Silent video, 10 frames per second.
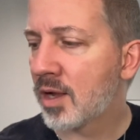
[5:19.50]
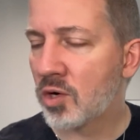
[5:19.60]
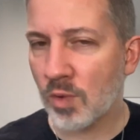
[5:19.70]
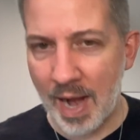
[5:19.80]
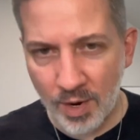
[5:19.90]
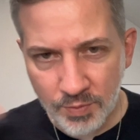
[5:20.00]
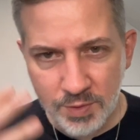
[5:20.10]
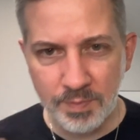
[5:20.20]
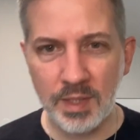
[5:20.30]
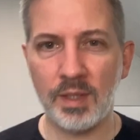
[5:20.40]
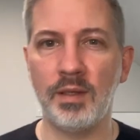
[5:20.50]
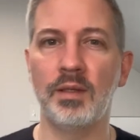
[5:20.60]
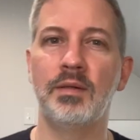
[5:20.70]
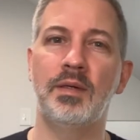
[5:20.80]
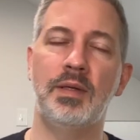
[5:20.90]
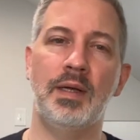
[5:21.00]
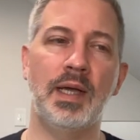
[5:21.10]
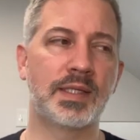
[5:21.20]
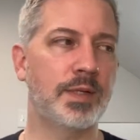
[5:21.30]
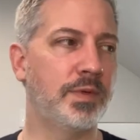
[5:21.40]
ground me
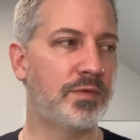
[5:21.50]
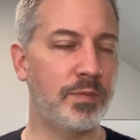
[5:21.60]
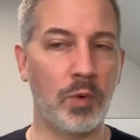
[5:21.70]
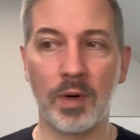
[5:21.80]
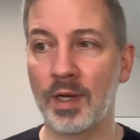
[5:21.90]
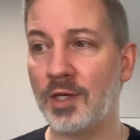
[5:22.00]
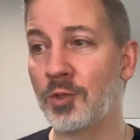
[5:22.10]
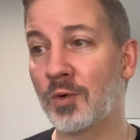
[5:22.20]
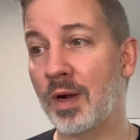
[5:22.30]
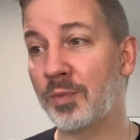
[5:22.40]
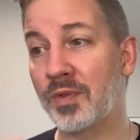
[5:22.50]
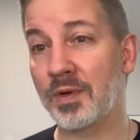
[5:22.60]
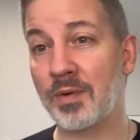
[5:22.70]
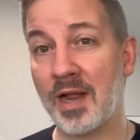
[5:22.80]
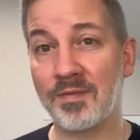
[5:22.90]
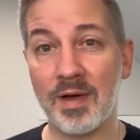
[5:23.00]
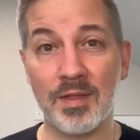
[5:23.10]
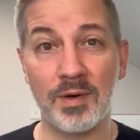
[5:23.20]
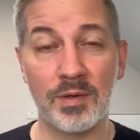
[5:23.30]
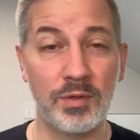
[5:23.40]
as someone from Oregon who grew up with a
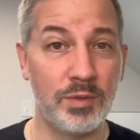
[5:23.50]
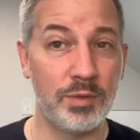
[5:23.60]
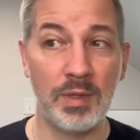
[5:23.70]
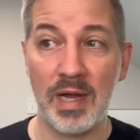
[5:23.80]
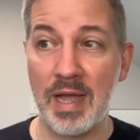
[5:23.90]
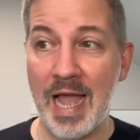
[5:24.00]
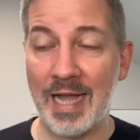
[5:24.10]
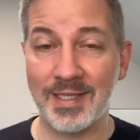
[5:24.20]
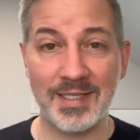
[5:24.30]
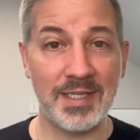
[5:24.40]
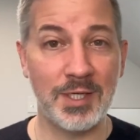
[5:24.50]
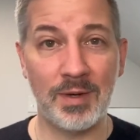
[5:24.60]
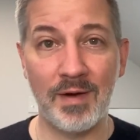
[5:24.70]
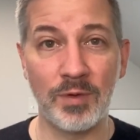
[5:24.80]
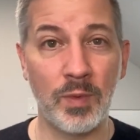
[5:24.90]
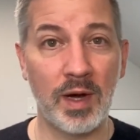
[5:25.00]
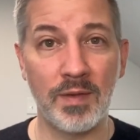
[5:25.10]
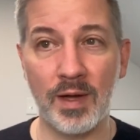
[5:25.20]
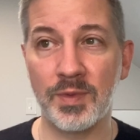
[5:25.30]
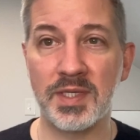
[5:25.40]
grandfather who had cedar everywhere.
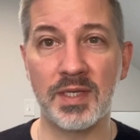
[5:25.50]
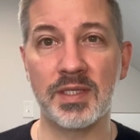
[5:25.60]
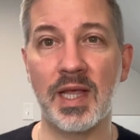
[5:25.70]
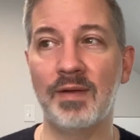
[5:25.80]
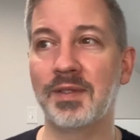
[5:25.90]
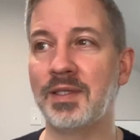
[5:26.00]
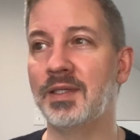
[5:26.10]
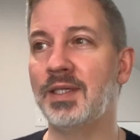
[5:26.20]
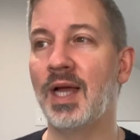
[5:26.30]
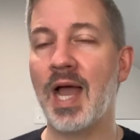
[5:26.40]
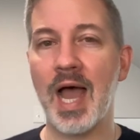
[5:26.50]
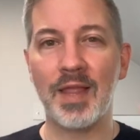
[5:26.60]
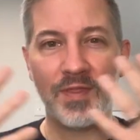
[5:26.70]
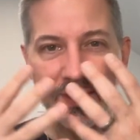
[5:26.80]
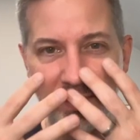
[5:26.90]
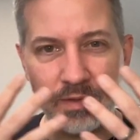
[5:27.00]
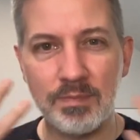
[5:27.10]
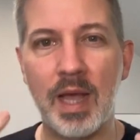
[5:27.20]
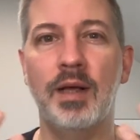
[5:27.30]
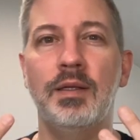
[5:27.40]
That was his livelihood. The
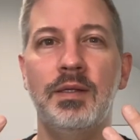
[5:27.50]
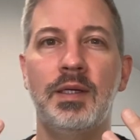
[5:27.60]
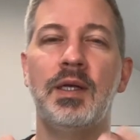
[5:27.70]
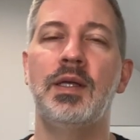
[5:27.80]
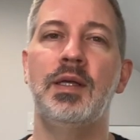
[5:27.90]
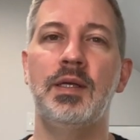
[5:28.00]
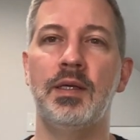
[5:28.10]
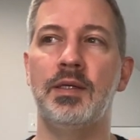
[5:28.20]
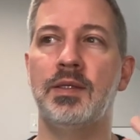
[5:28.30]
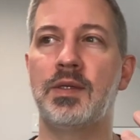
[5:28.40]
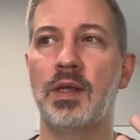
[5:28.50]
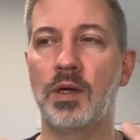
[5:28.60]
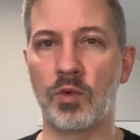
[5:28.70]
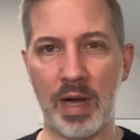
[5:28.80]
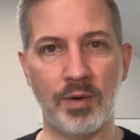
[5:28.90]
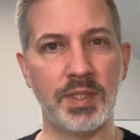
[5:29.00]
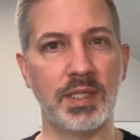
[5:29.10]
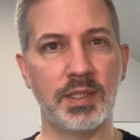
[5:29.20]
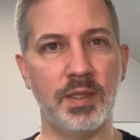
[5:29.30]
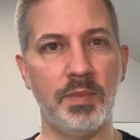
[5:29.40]
smell is
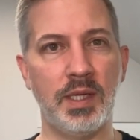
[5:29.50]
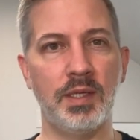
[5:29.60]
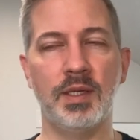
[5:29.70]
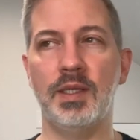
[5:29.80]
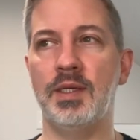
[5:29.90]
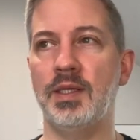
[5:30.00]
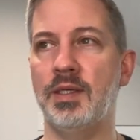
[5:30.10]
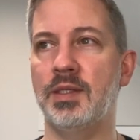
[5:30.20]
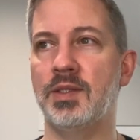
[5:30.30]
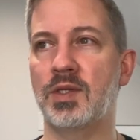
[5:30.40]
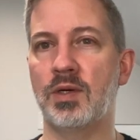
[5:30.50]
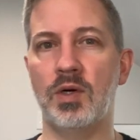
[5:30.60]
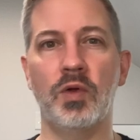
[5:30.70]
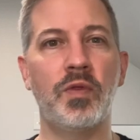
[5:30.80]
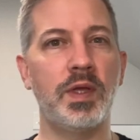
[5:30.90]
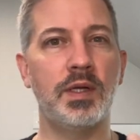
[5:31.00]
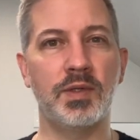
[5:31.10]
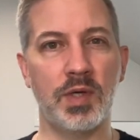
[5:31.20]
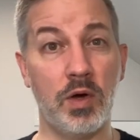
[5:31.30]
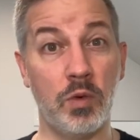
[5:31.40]
grounding to me. It is earthy. It
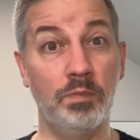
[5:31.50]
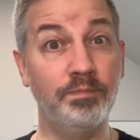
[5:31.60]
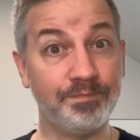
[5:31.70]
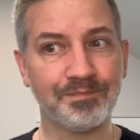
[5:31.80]
is home.